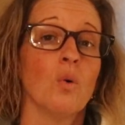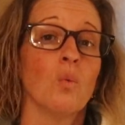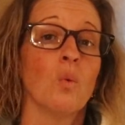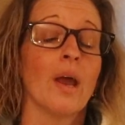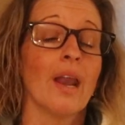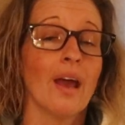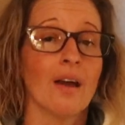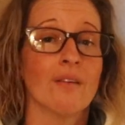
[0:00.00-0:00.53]

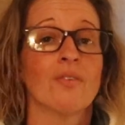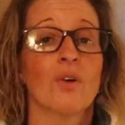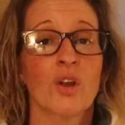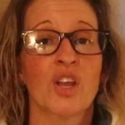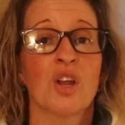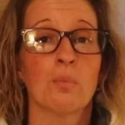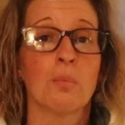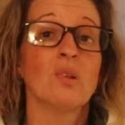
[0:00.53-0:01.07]
whatever
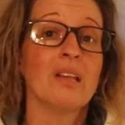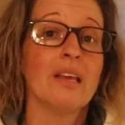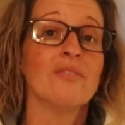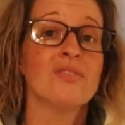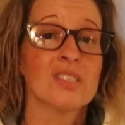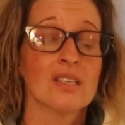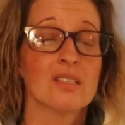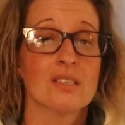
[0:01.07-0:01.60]
your
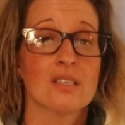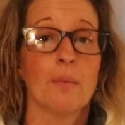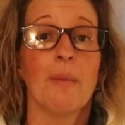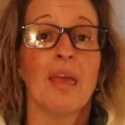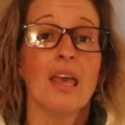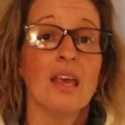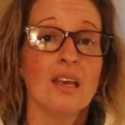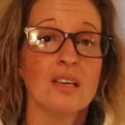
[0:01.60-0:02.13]
belief system
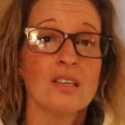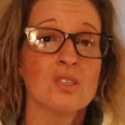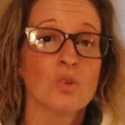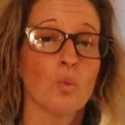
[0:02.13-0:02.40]
is,